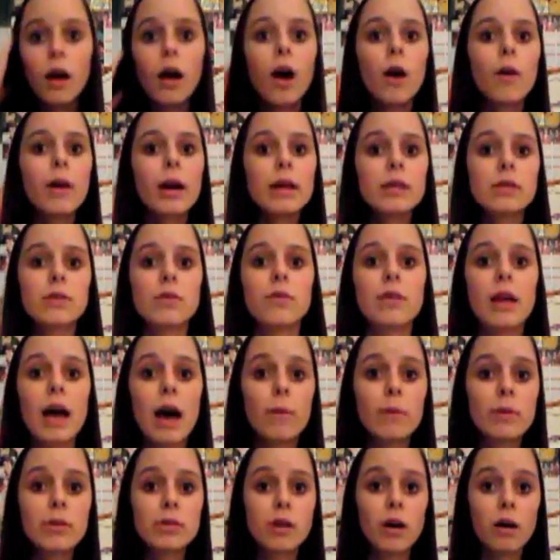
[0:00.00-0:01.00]
Okay, so that
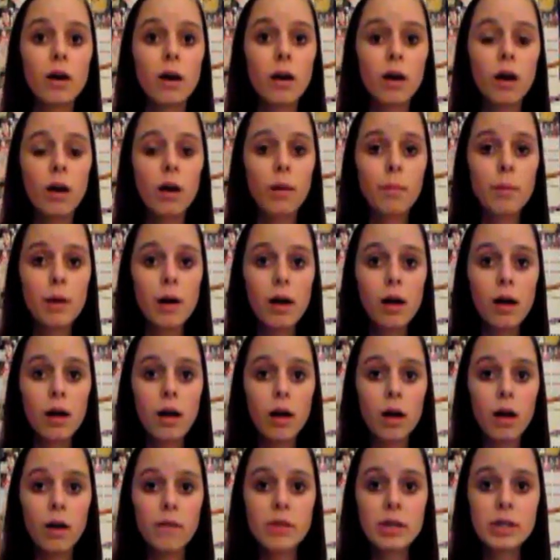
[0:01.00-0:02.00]
was all
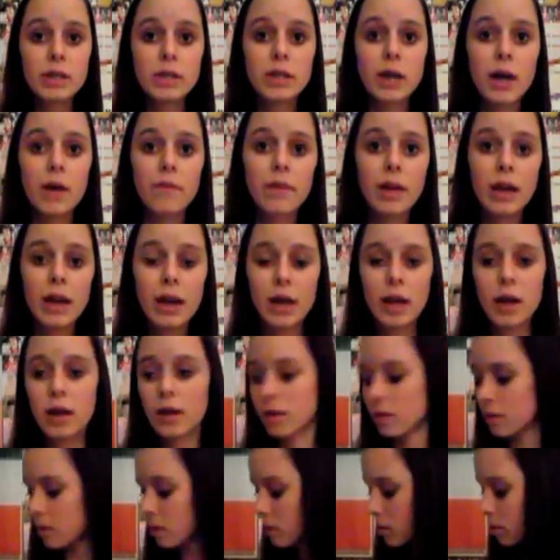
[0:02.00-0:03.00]
of the stuff in
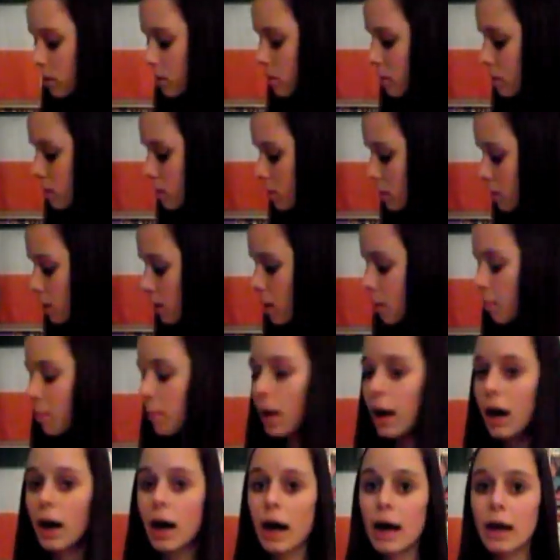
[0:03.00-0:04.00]

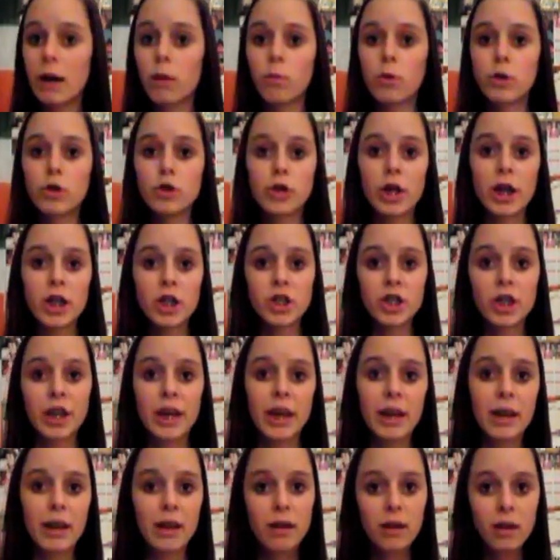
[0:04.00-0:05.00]
my One
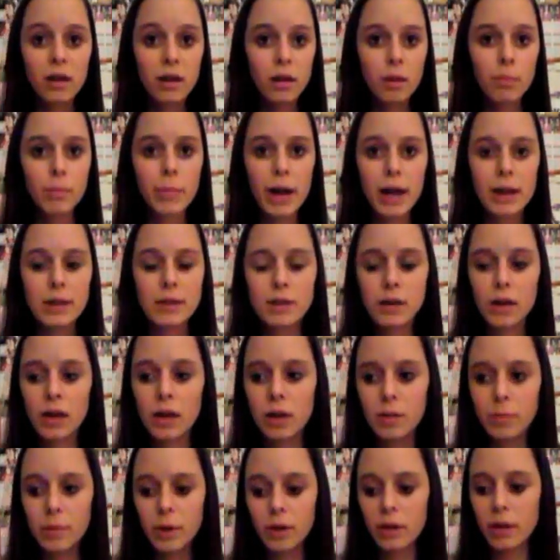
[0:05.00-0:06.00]
Direction
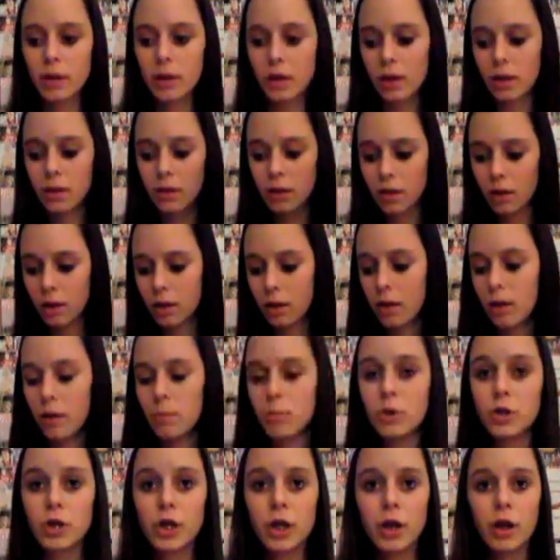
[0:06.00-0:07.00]
basket, bucket, thingy,
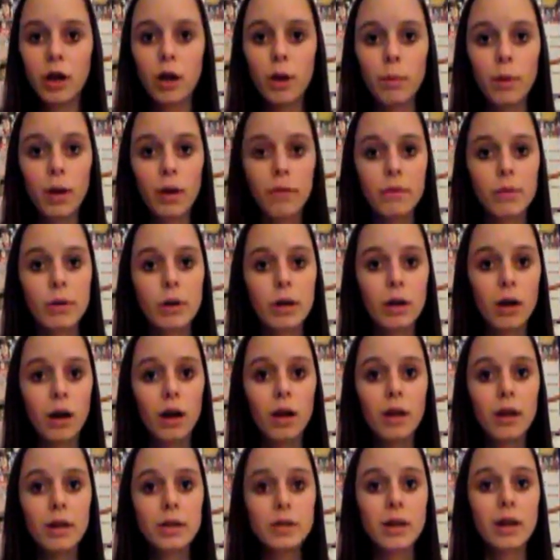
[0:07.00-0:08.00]
majigger, whatever you want to
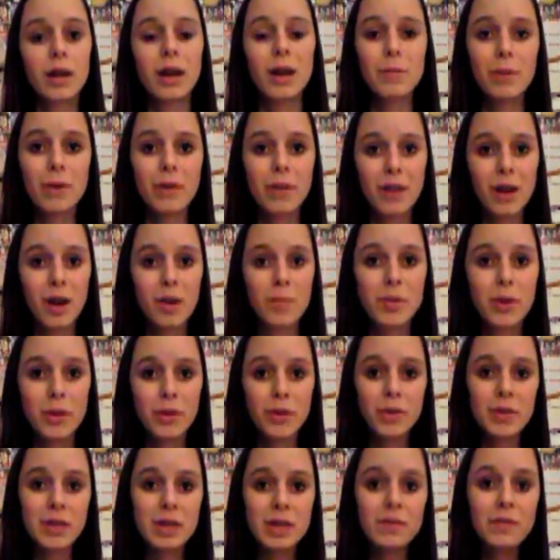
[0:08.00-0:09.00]
call it. I really hope you
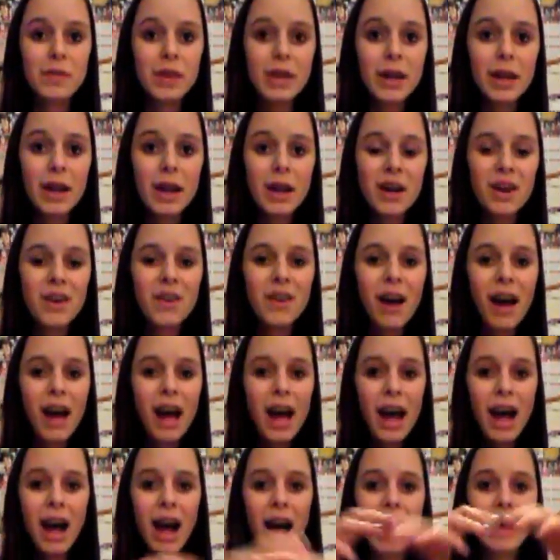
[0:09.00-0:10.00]
enjoyed this video.
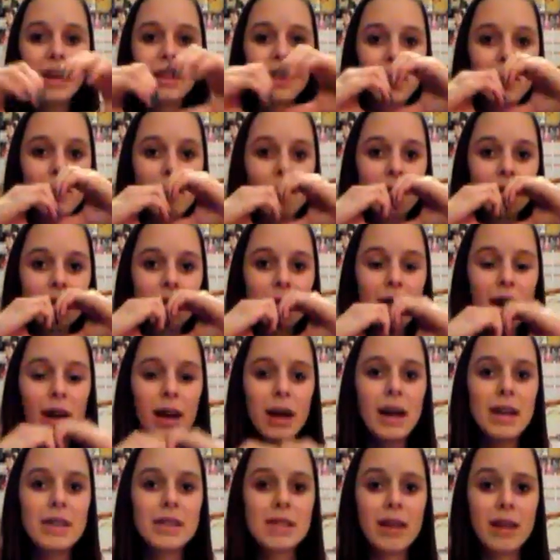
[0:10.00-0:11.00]
I love all you
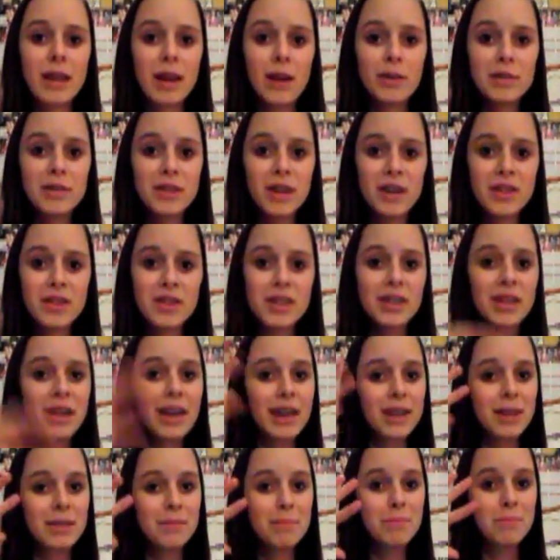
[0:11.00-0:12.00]
guys, and I will talk to you
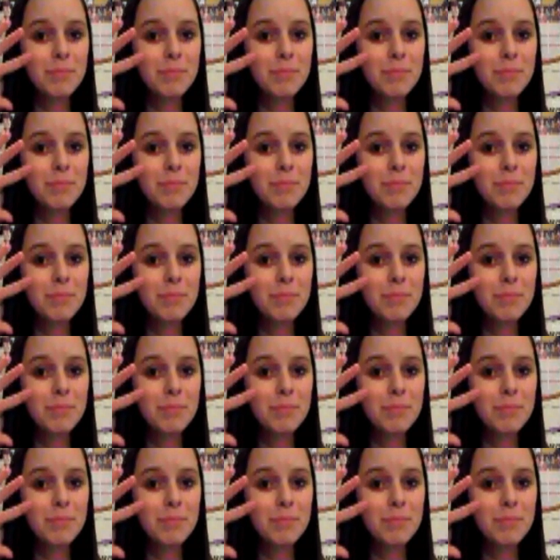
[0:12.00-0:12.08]
later.